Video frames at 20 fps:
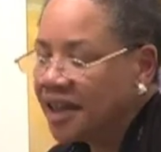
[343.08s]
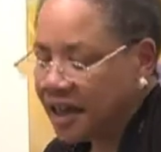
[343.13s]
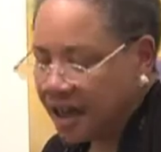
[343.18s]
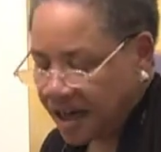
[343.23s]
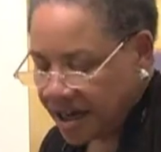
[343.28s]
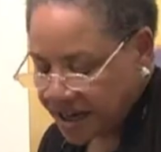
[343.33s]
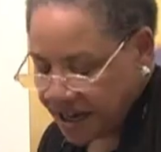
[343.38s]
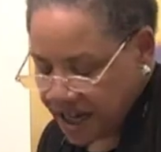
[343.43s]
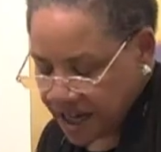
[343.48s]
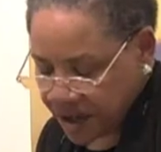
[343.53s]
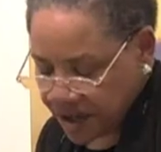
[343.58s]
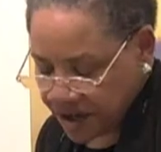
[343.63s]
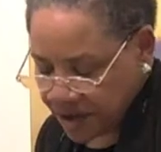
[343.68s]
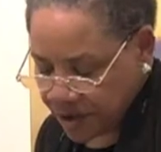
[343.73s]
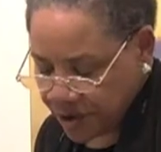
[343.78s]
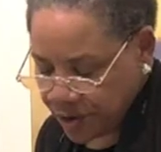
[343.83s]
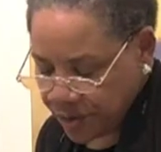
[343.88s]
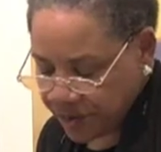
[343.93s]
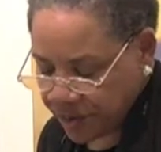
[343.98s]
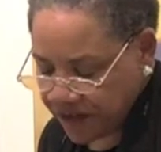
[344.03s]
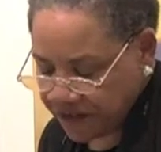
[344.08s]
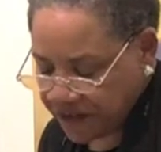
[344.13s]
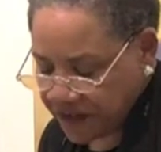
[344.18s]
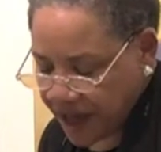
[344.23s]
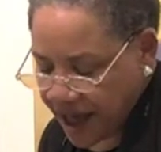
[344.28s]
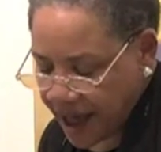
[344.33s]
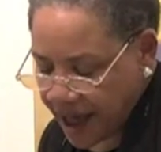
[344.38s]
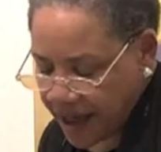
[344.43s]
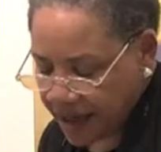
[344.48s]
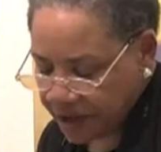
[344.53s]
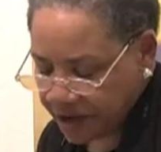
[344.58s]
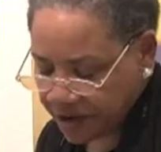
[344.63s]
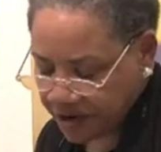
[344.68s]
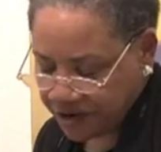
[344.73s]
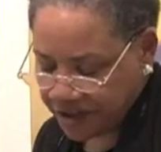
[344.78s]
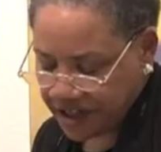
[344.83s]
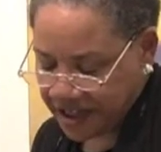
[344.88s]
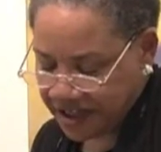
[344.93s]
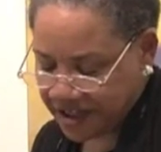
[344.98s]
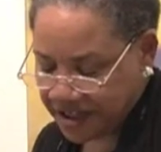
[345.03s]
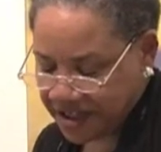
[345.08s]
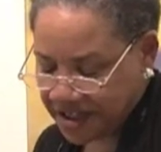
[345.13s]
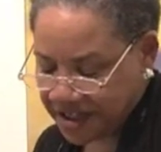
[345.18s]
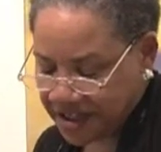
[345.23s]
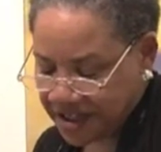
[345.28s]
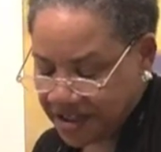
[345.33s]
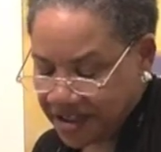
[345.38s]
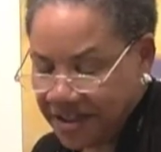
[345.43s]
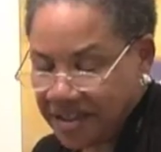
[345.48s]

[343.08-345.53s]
honeycomb of concrete,